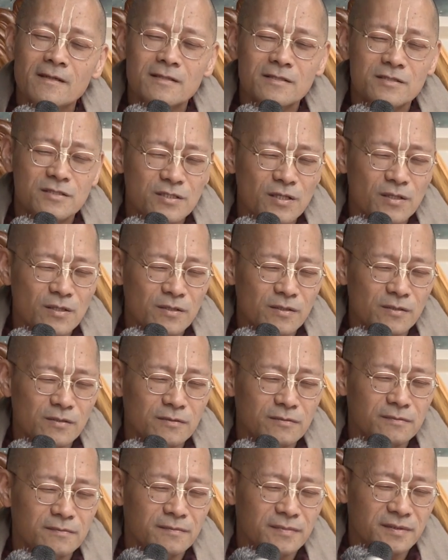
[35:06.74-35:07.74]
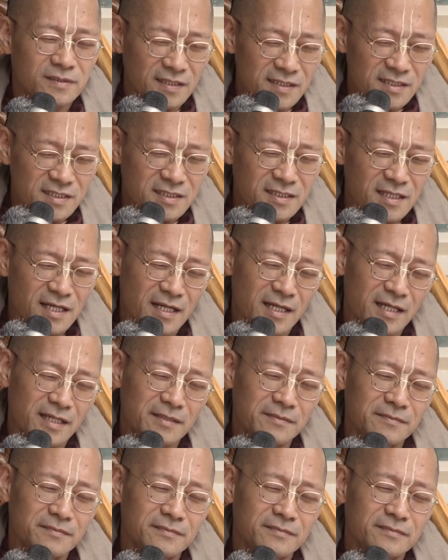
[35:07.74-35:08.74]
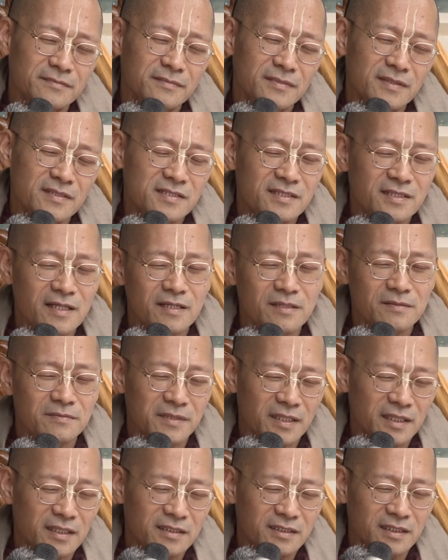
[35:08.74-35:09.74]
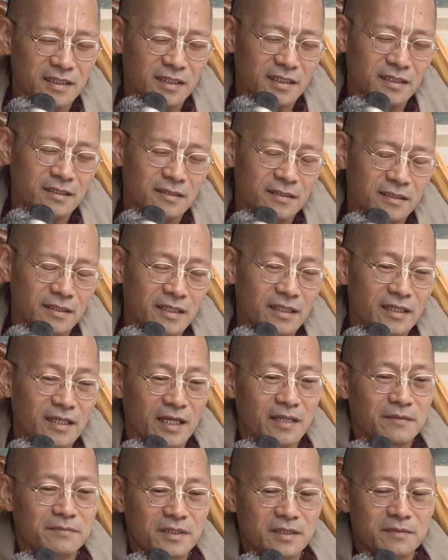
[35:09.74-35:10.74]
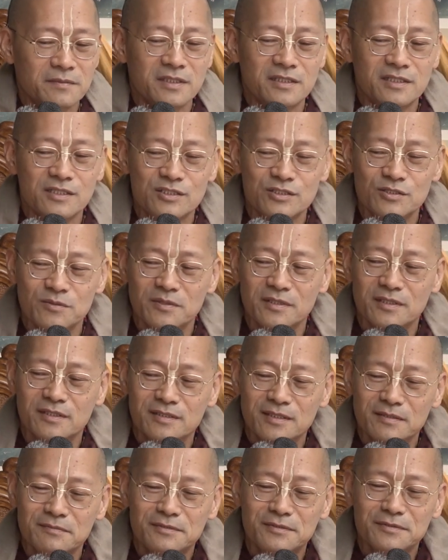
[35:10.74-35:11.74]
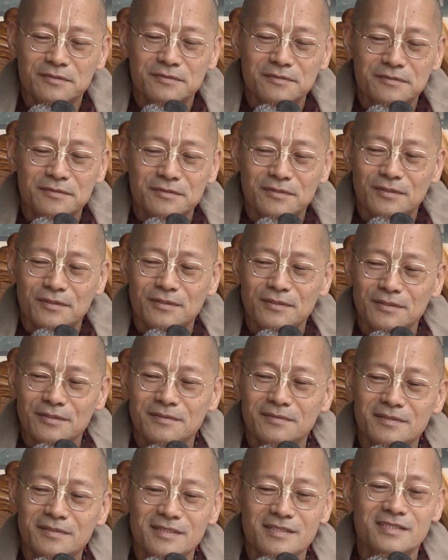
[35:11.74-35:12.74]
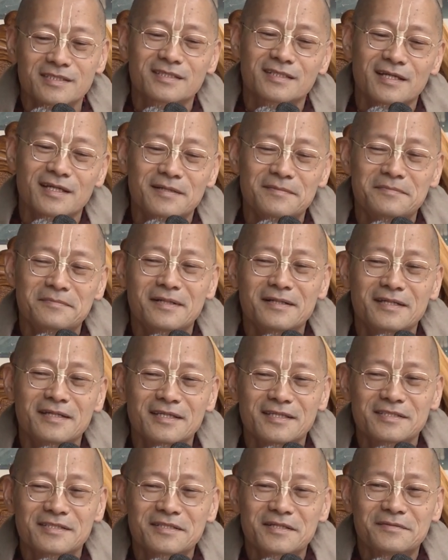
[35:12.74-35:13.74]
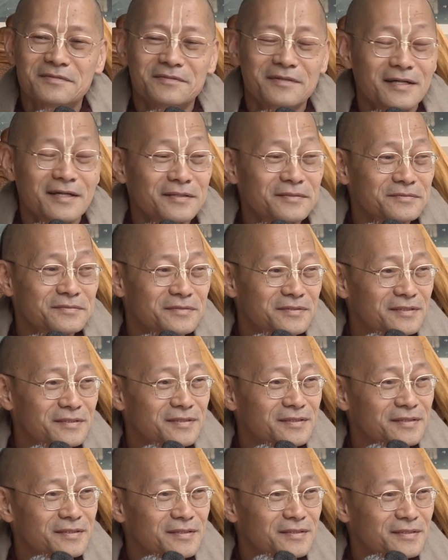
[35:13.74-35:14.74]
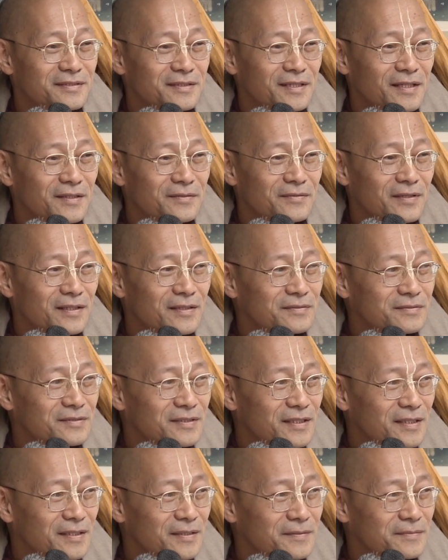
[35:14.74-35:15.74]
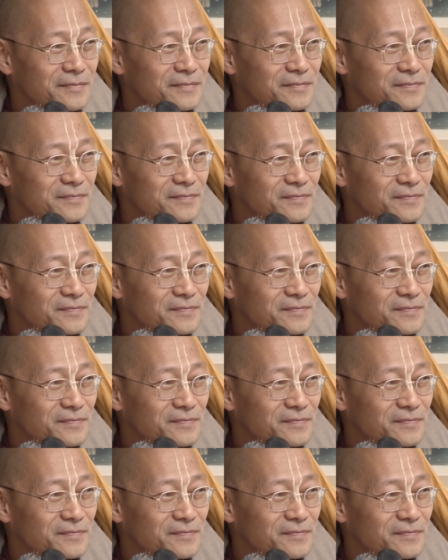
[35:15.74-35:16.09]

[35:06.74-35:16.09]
So this time, instead of eating, he gave them, he distributed them to all of these monkeys around him.